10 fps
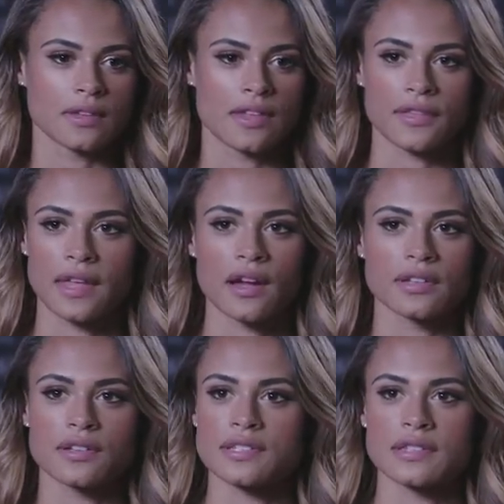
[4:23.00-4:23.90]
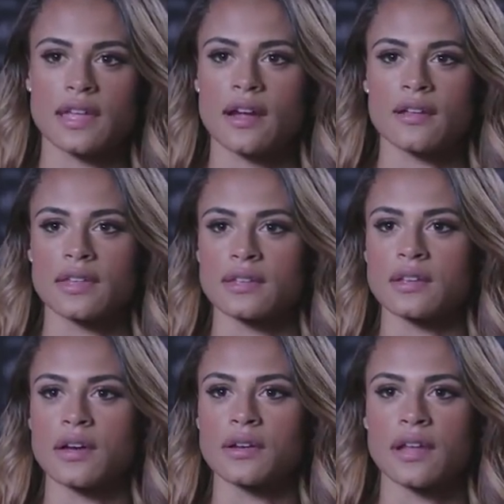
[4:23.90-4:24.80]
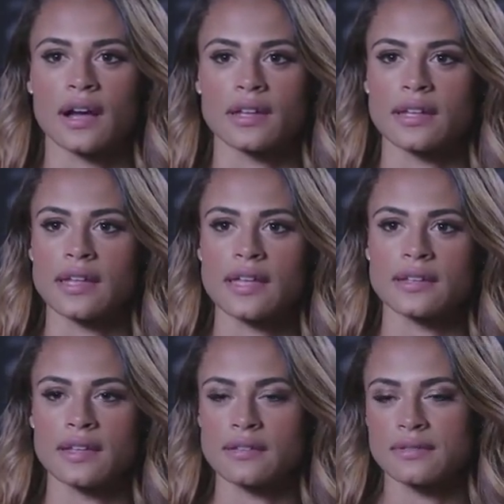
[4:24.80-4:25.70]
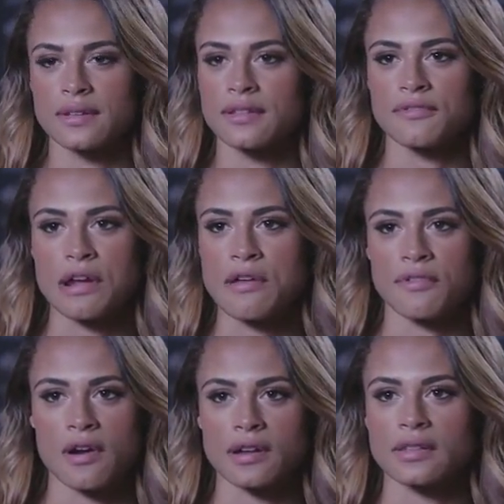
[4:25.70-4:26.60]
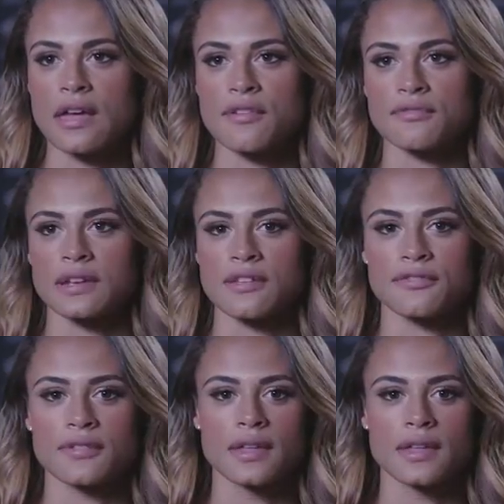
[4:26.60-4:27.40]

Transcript: if the character isn't there, then, you know, you're not going to get very far in life, and if,